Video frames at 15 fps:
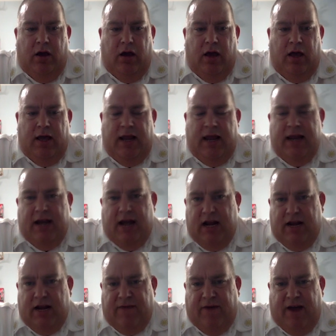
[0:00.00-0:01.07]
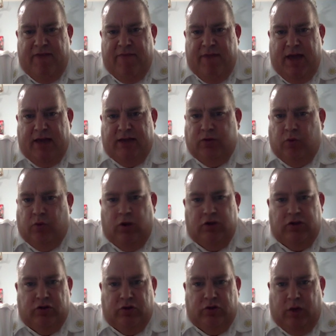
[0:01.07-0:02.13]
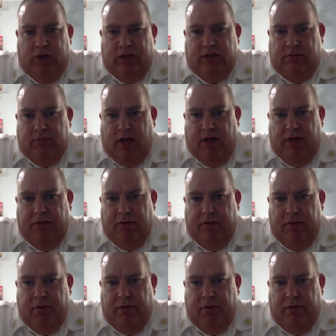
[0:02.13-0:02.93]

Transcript: N95 mask once or twice a month,